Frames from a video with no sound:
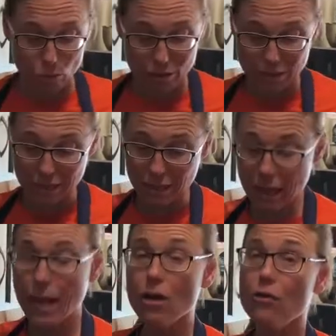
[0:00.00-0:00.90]
With the
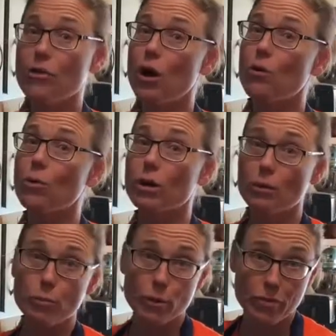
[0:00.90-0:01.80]
kale though, we're
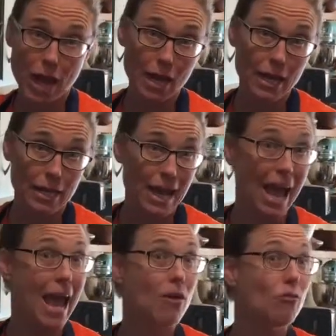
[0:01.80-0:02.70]
gonna put that in
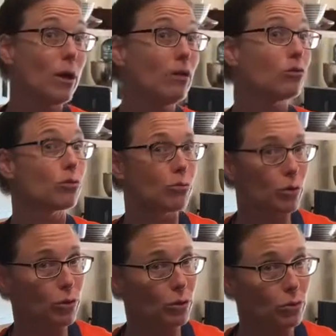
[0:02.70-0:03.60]
halfway
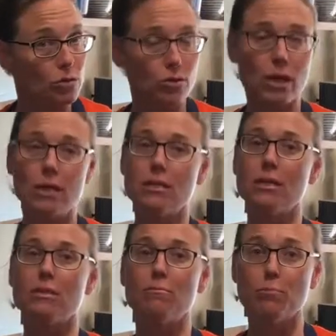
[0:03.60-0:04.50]
through so that it
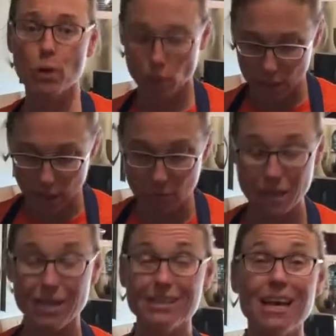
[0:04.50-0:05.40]
doesn't burn, and I'm
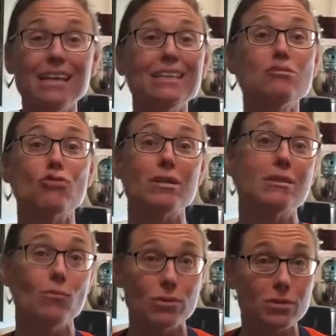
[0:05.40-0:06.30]
gonna lightly
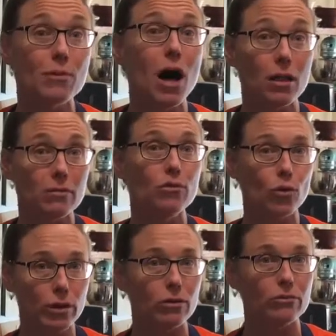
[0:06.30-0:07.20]
dress it with some olive
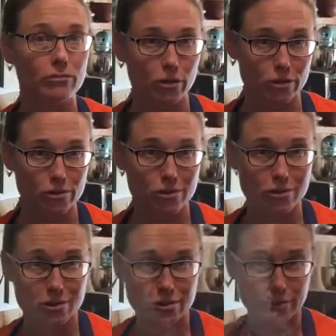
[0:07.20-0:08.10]
oil
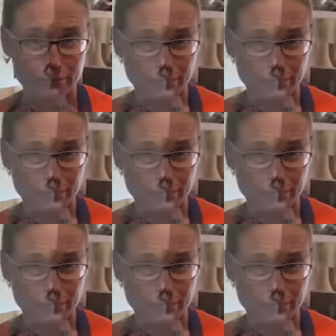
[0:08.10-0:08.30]
first.